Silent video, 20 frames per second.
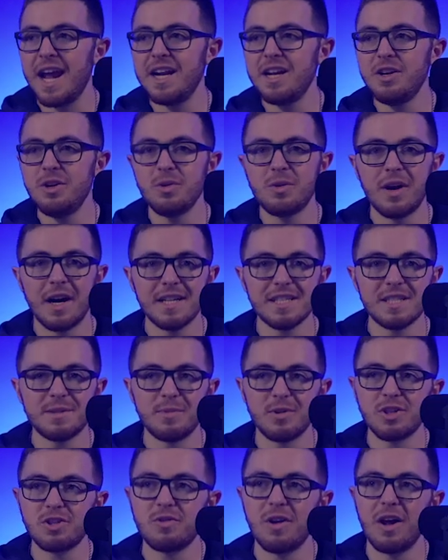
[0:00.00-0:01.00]
any new
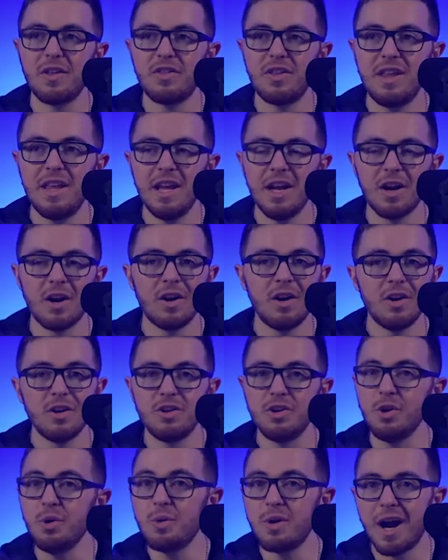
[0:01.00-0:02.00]
customers throughout the year,
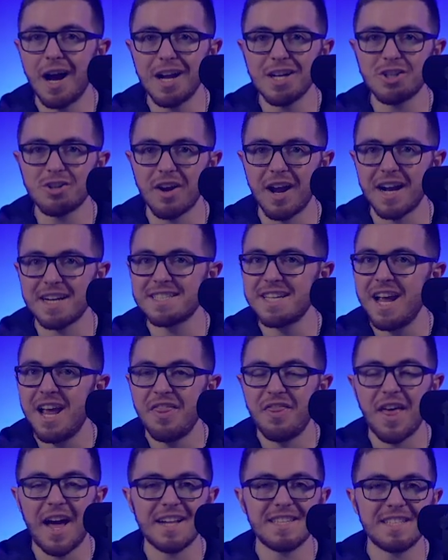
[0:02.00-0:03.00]
new contracts,
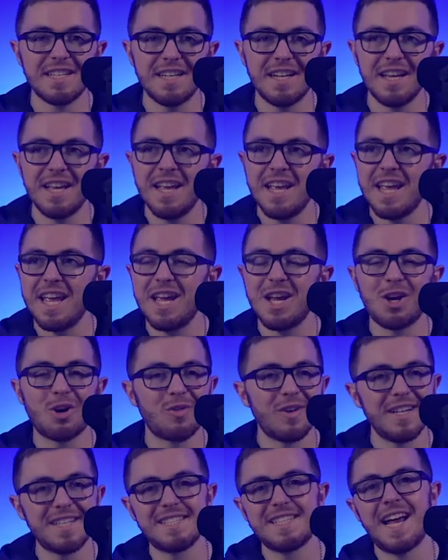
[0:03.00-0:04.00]
that's going to
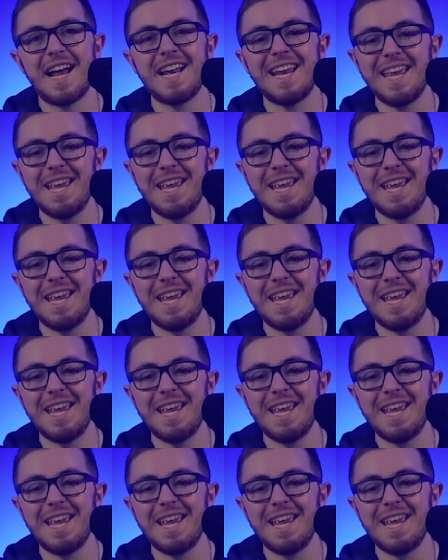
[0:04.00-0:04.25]
increase that